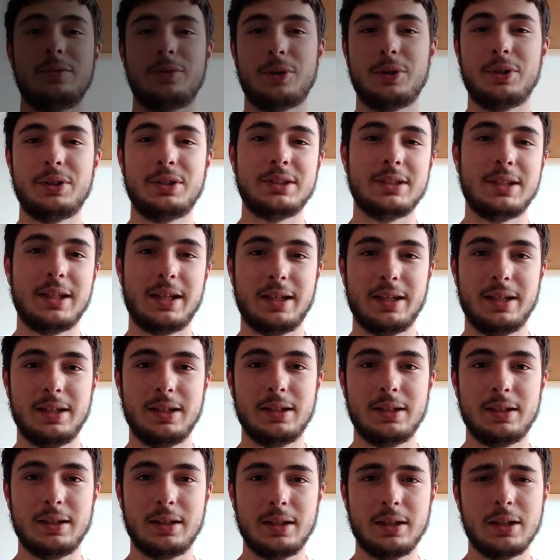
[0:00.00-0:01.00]
for
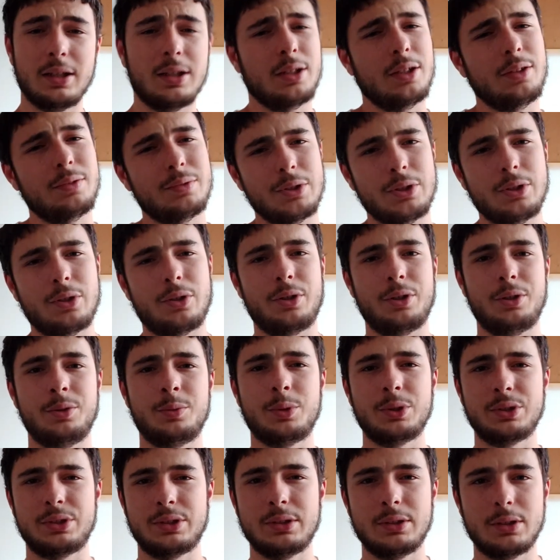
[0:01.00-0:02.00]
today. Even though it
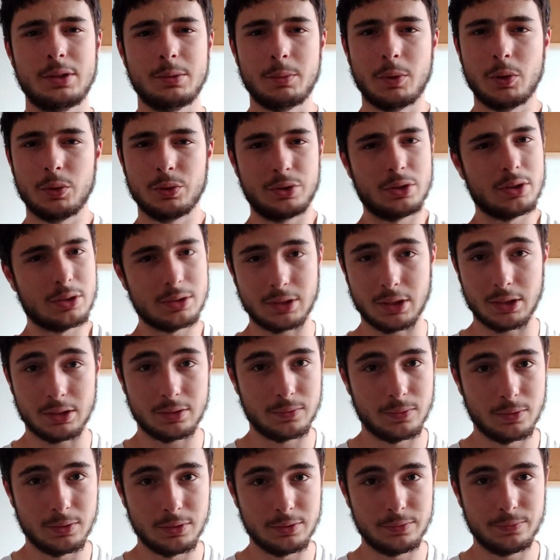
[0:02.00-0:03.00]
wasn't the most
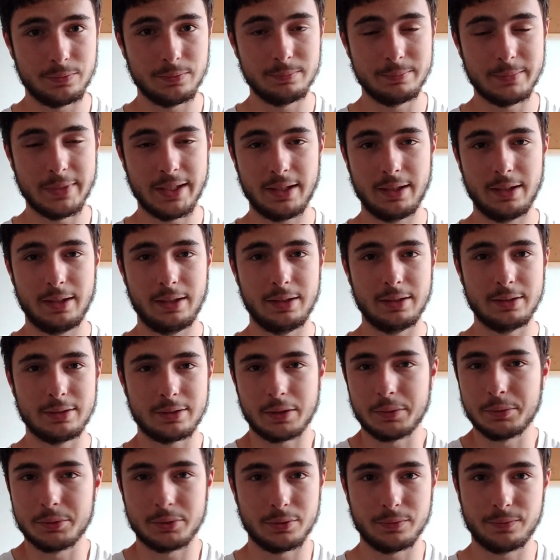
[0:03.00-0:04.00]
successful day in
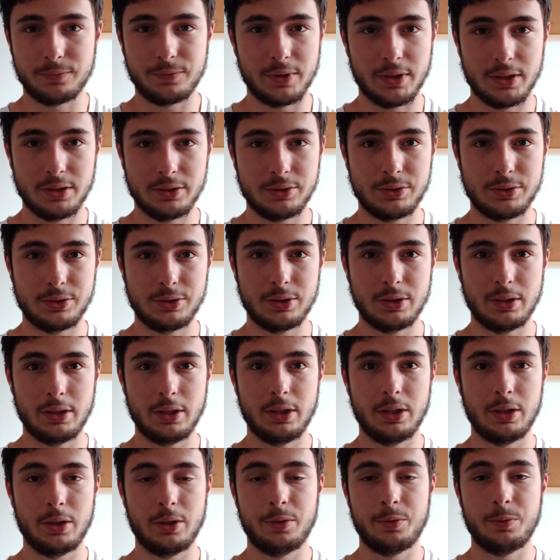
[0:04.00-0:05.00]
terms of fish,
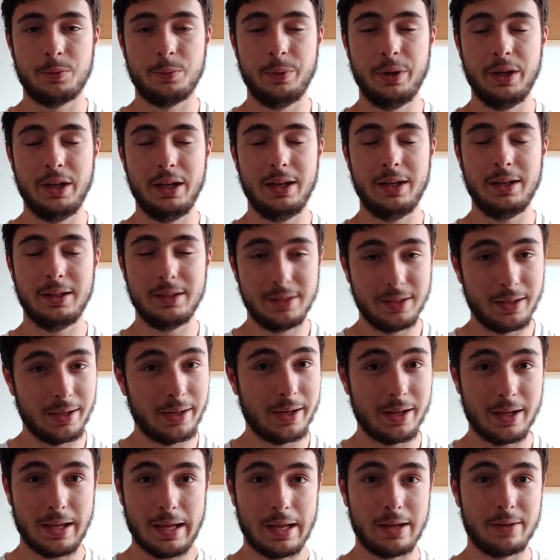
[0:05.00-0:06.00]
we
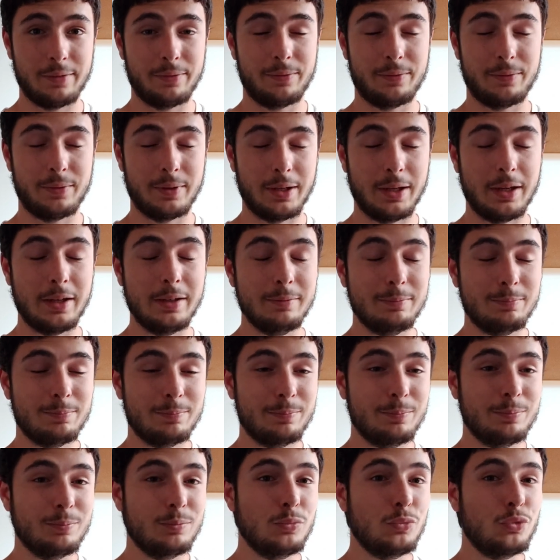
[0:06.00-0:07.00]
did have a
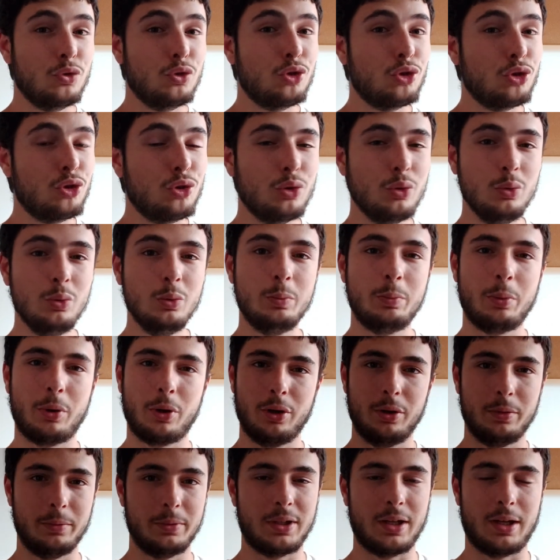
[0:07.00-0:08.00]

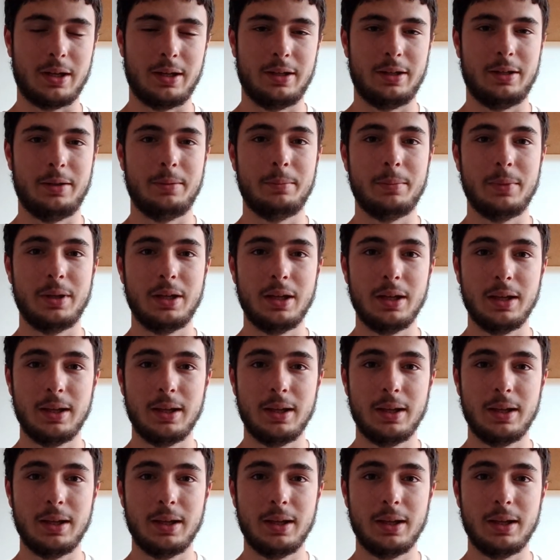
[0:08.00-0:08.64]
super time,